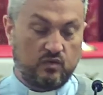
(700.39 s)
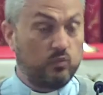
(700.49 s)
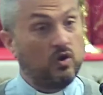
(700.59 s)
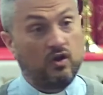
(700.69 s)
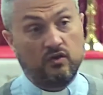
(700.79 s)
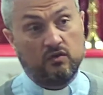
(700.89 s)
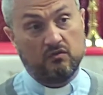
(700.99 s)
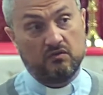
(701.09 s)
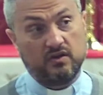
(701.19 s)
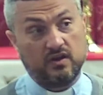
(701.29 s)
One
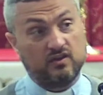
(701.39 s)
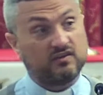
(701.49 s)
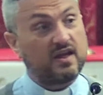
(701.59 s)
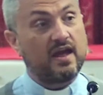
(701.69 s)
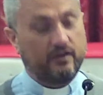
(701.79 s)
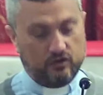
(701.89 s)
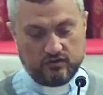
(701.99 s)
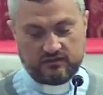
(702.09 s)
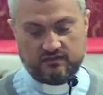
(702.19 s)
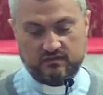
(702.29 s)
is
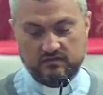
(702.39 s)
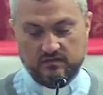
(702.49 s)
chaos.